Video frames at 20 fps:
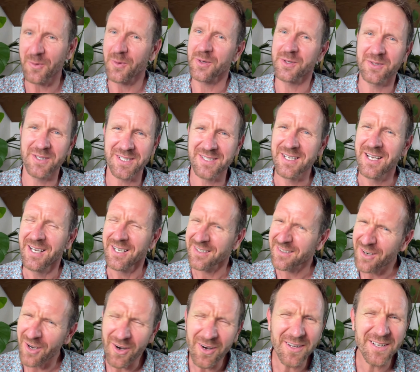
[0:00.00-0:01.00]
fortress.
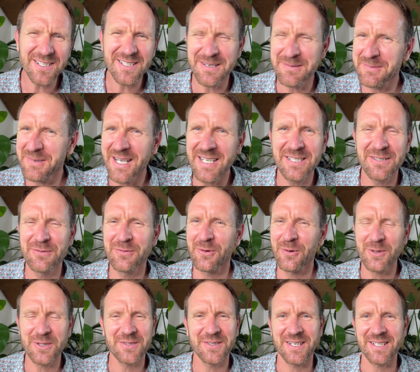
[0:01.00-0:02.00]
God is a mighty
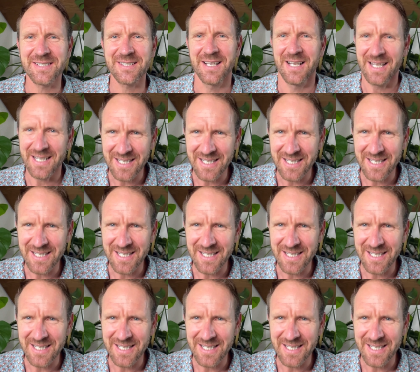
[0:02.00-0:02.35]
fortress.